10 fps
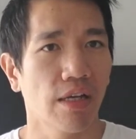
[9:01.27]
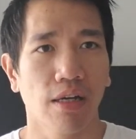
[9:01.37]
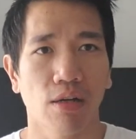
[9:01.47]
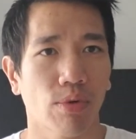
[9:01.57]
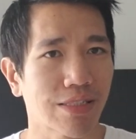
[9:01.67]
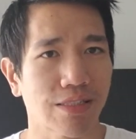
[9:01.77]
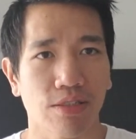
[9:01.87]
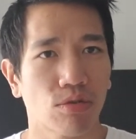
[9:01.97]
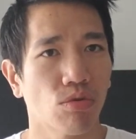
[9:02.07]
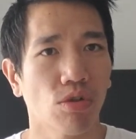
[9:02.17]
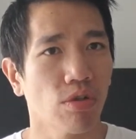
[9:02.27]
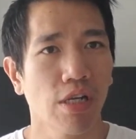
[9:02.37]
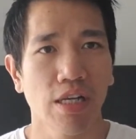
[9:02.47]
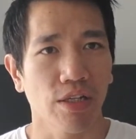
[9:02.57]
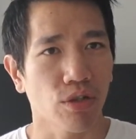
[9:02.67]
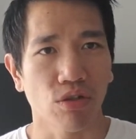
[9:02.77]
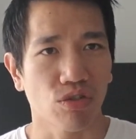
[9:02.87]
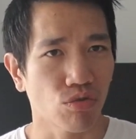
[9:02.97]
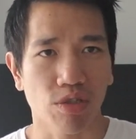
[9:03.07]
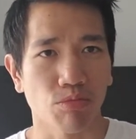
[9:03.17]
uh, wrestling school, you know,
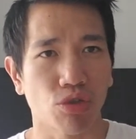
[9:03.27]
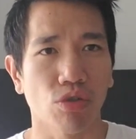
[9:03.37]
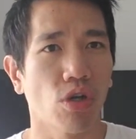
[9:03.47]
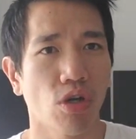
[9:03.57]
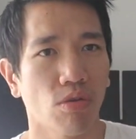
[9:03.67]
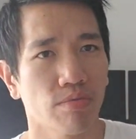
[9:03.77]
do some judo,